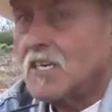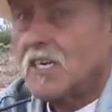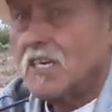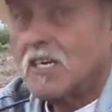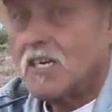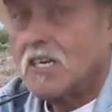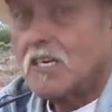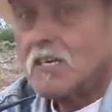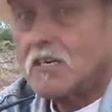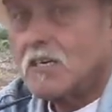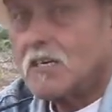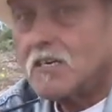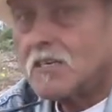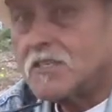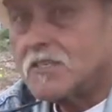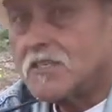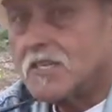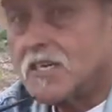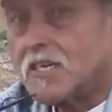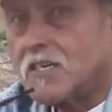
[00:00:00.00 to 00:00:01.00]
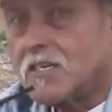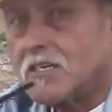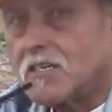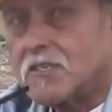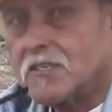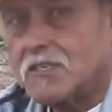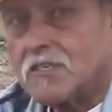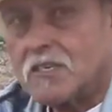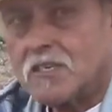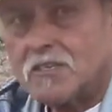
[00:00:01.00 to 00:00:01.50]
a,
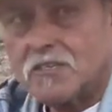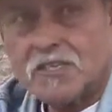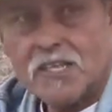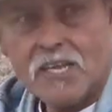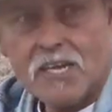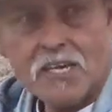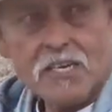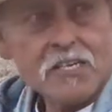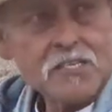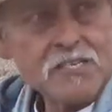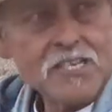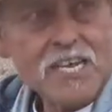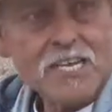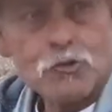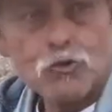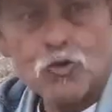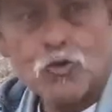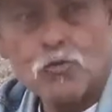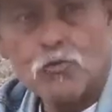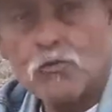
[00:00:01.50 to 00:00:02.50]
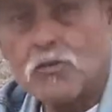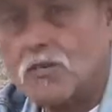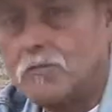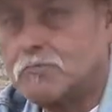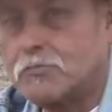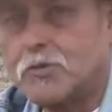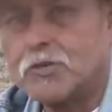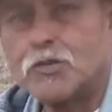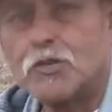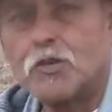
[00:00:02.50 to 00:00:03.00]
a, a natural uh,
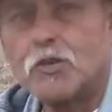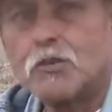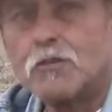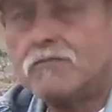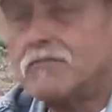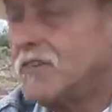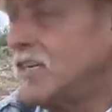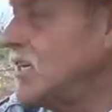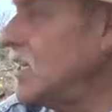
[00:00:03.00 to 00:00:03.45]
preserve